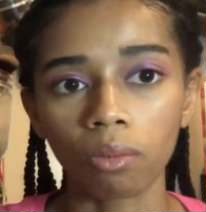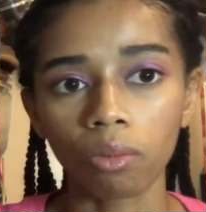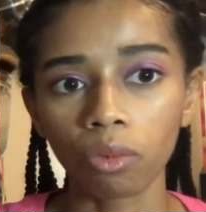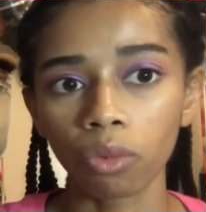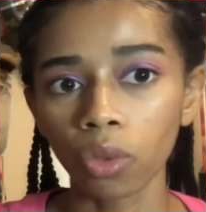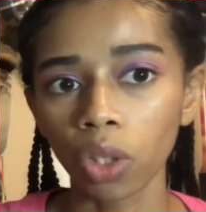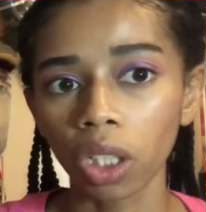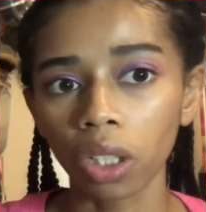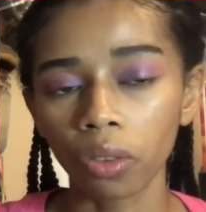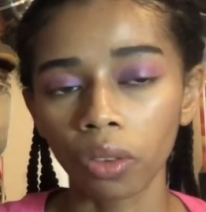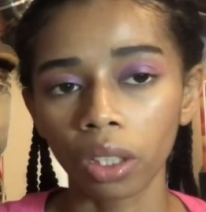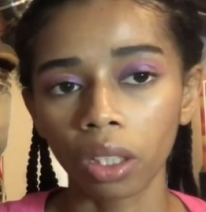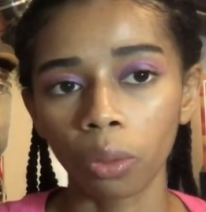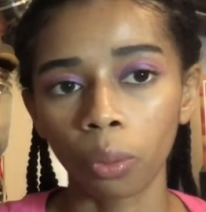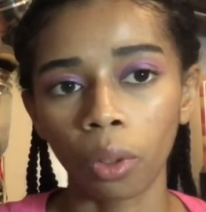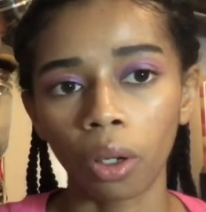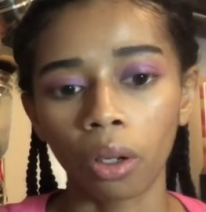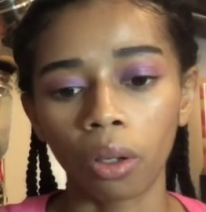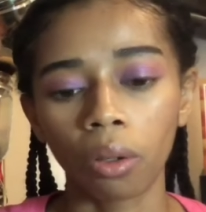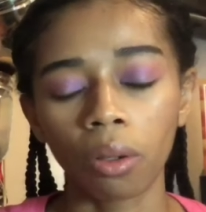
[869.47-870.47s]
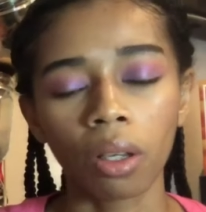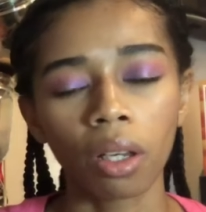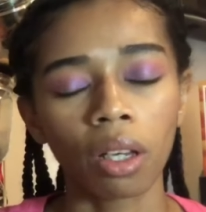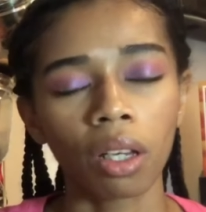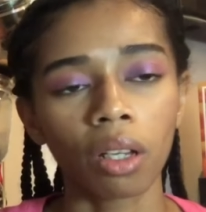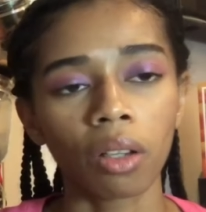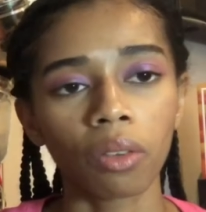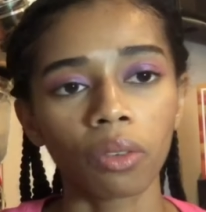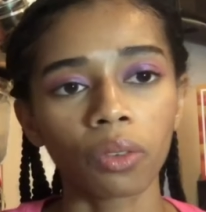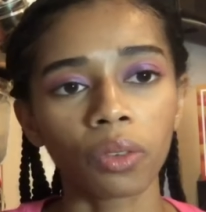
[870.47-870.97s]
really, really well
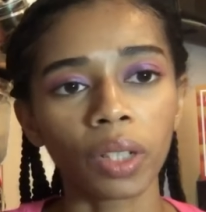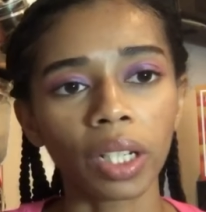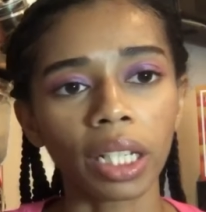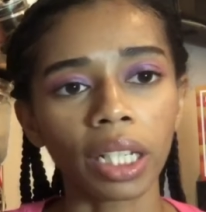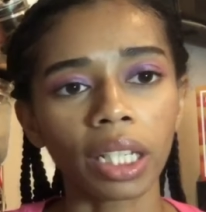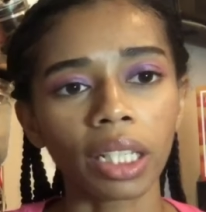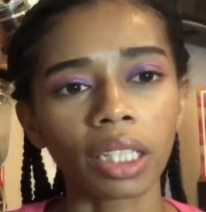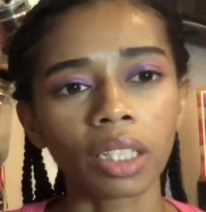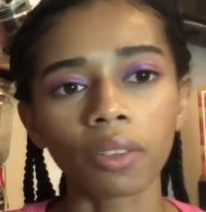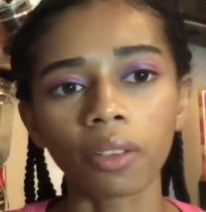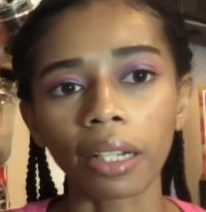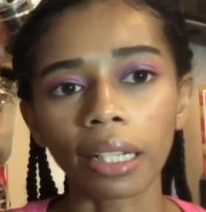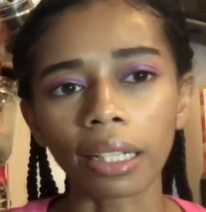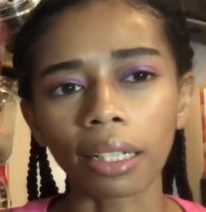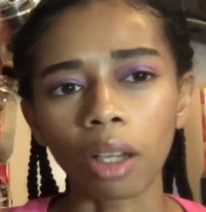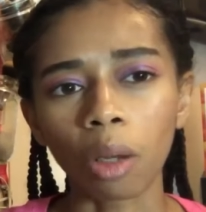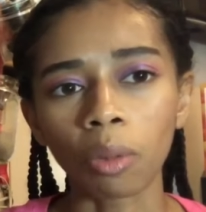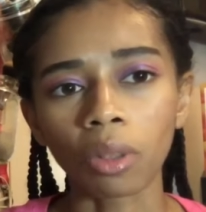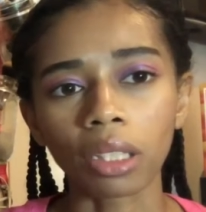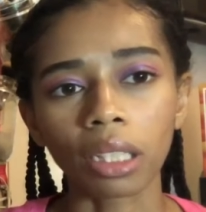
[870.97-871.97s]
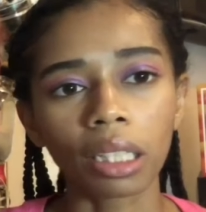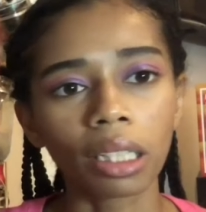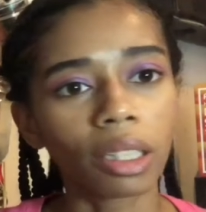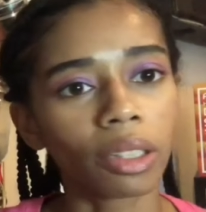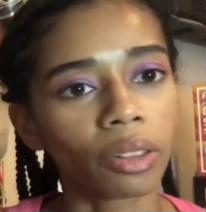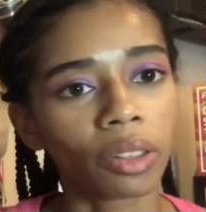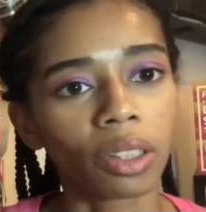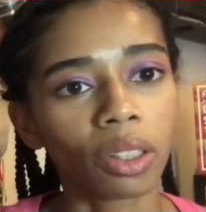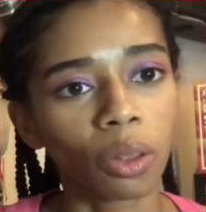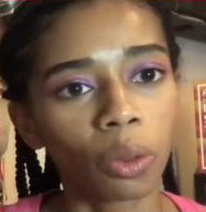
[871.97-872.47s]
written. It's very almost
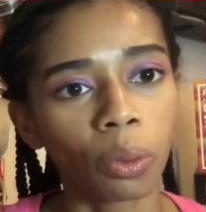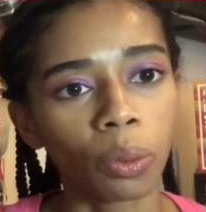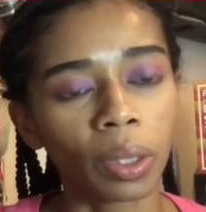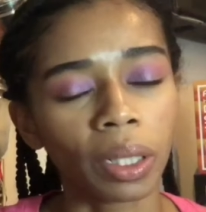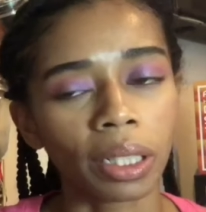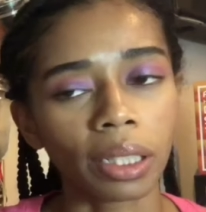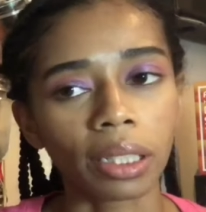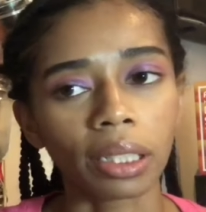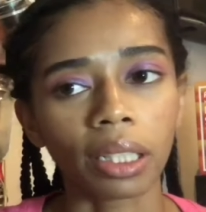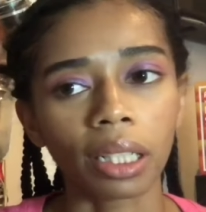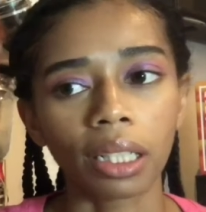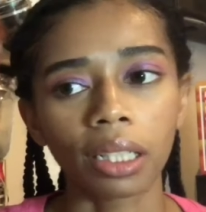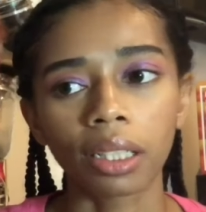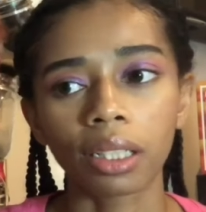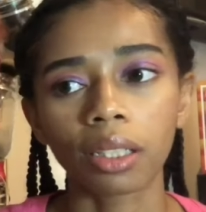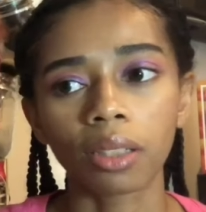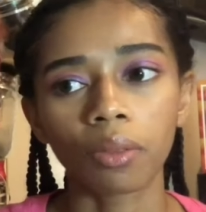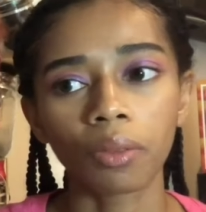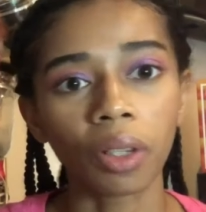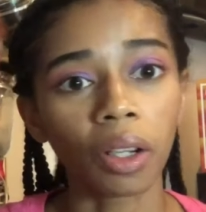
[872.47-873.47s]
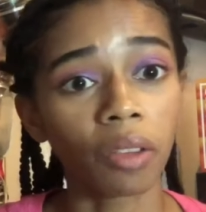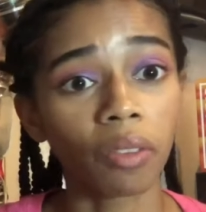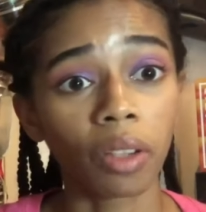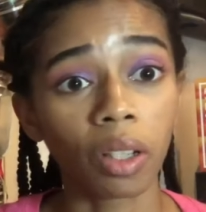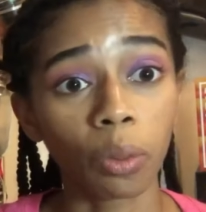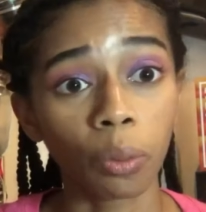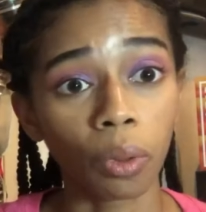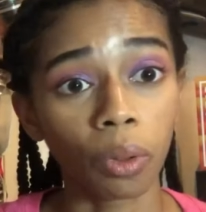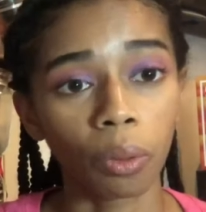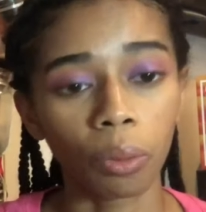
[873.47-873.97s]
lyrical in a sense. Very,
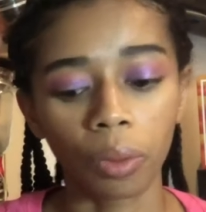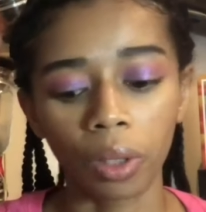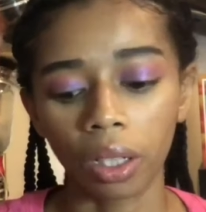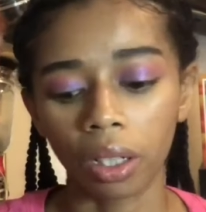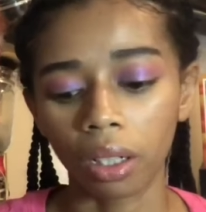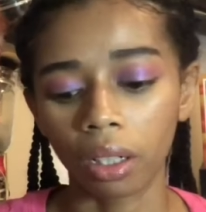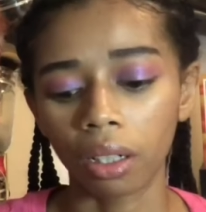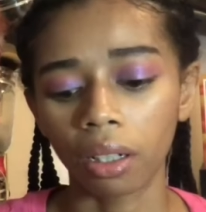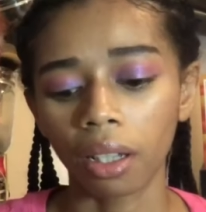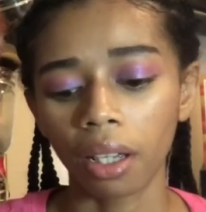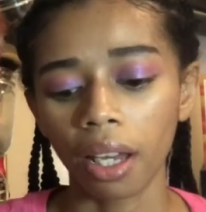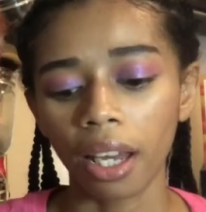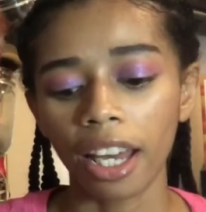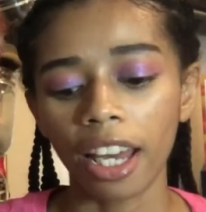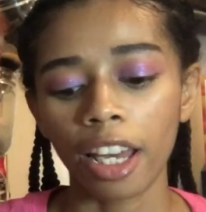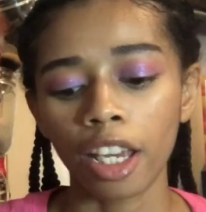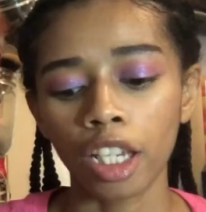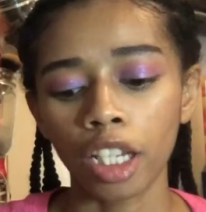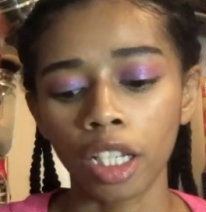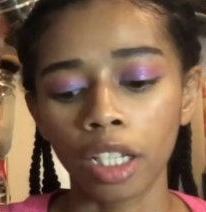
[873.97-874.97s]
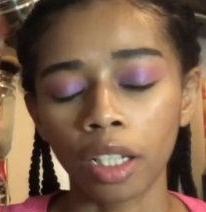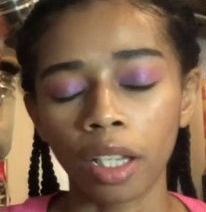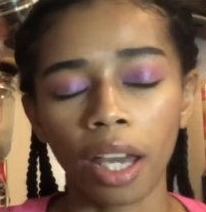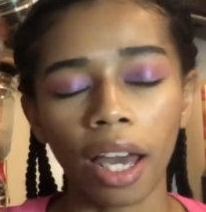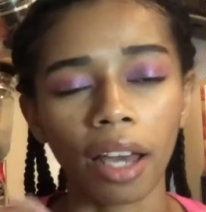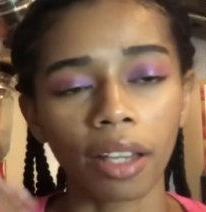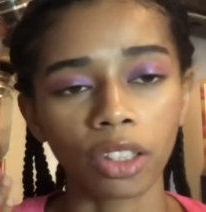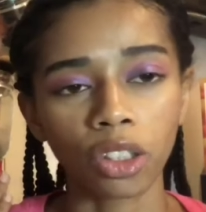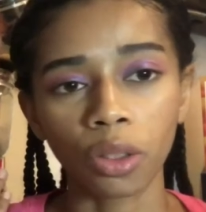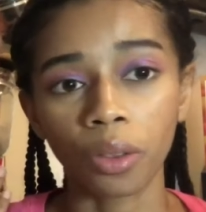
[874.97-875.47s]
very well written. It
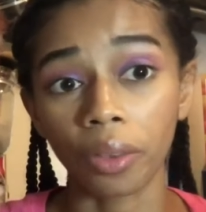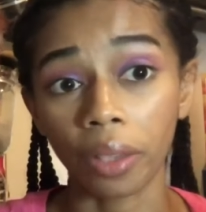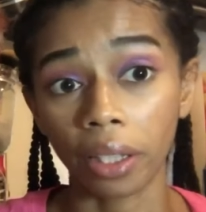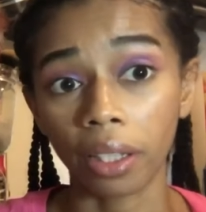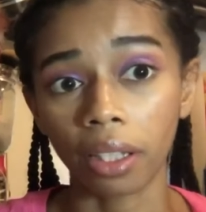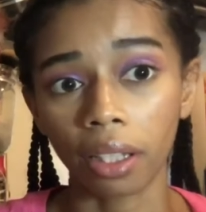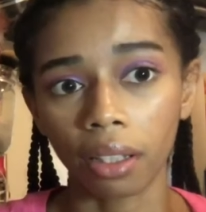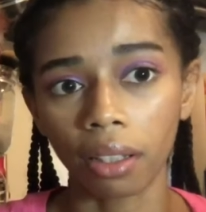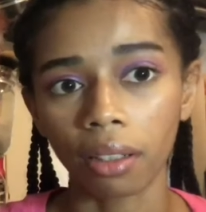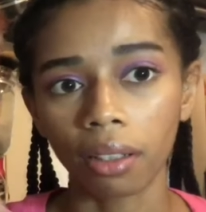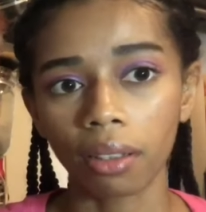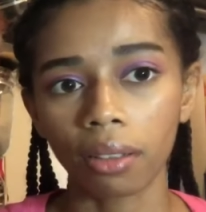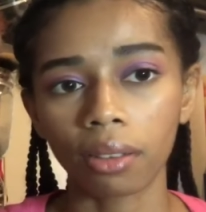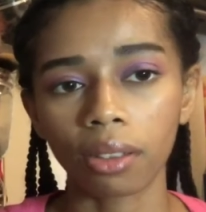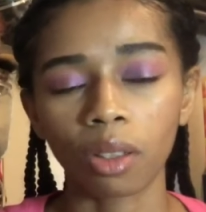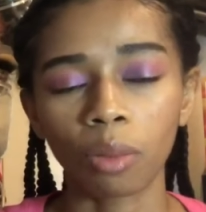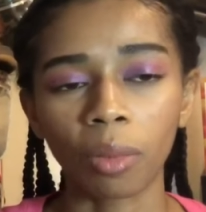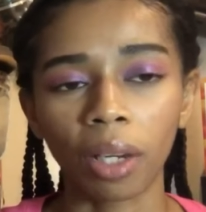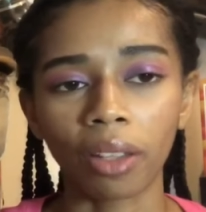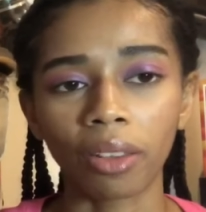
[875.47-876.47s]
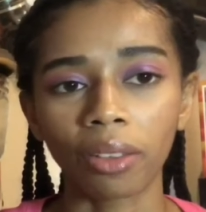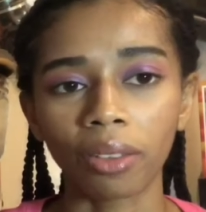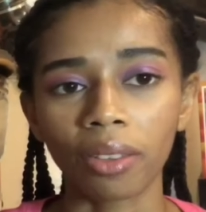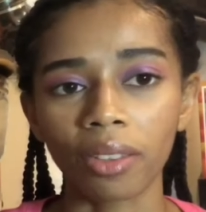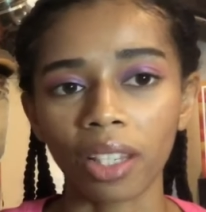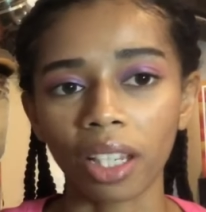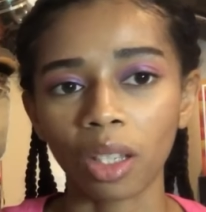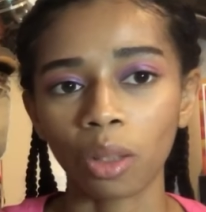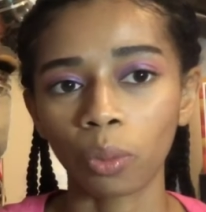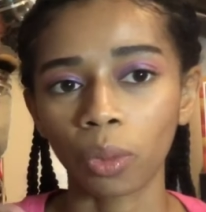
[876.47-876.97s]
has you thinking. So my
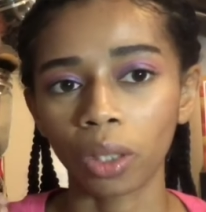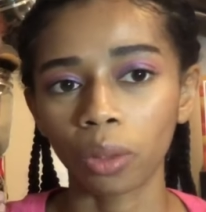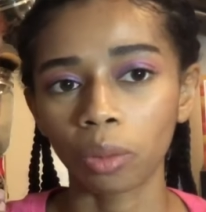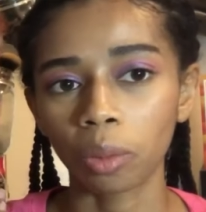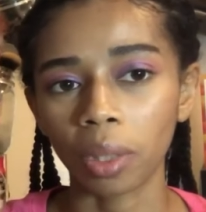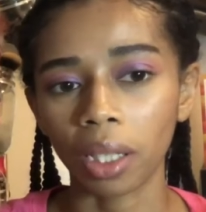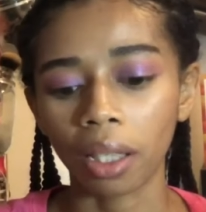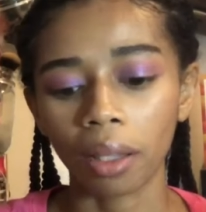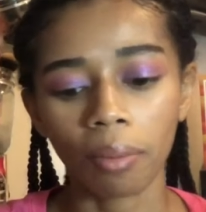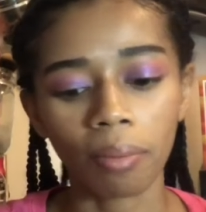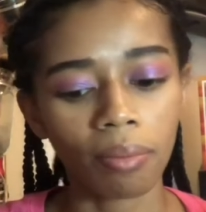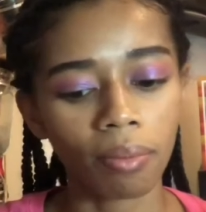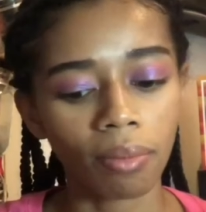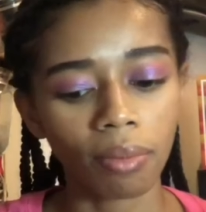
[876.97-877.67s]
second word would be